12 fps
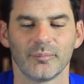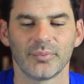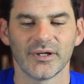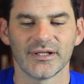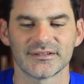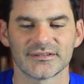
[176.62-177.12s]

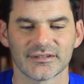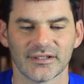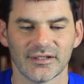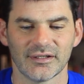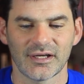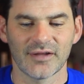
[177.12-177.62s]
But
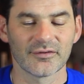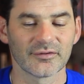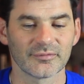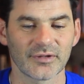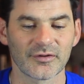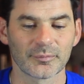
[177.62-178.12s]

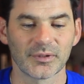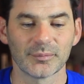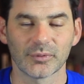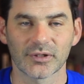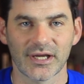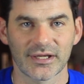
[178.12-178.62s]
other
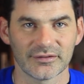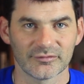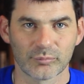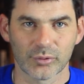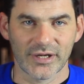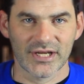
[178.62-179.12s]
people kind
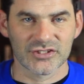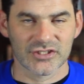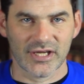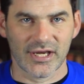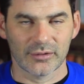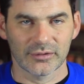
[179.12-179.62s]
of
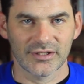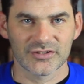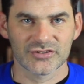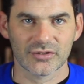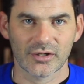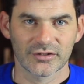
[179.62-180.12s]
branched out and
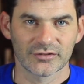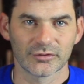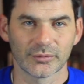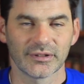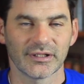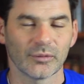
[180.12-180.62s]
started
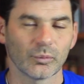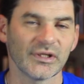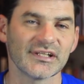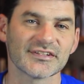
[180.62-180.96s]
doing it, and we